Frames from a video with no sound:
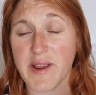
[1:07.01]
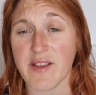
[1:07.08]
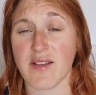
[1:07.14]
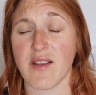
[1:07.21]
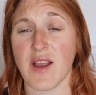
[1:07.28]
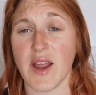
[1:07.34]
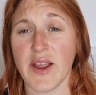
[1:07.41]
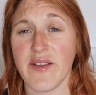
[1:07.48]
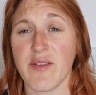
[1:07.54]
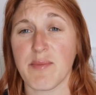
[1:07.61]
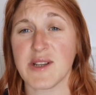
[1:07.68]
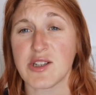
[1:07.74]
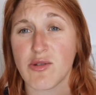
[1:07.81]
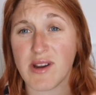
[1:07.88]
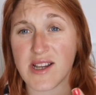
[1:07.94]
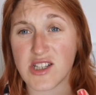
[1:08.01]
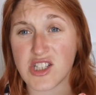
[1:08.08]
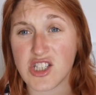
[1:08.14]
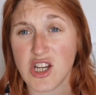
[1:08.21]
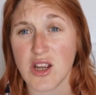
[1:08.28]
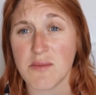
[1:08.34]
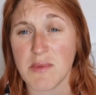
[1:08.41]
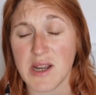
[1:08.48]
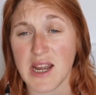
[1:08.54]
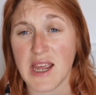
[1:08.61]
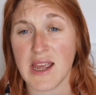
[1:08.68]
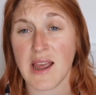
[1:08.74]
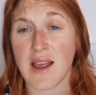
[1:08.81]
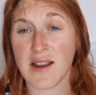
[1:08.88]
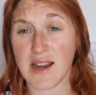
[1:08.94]
business between
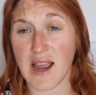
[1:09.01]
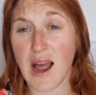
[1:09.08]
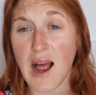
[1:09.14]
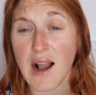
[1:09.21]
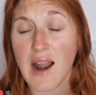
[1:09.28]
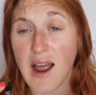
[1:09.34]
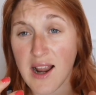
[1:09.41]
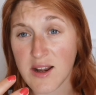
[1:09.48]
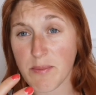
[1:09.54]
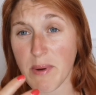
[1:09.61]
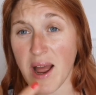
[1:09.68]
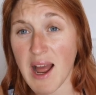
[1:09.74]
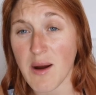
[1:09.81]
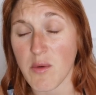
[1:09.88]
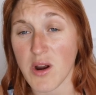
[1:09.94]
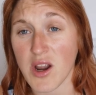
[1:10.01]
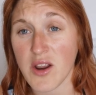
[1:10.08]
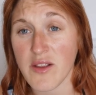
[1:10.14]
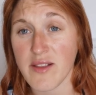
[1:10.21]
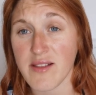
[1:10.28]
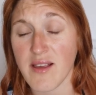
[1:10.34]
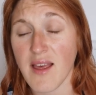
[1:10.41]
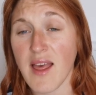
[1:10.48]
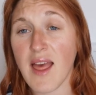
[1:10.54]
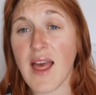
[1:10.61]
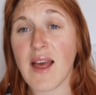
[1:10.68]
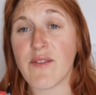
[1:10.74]
Germany and the Allied powers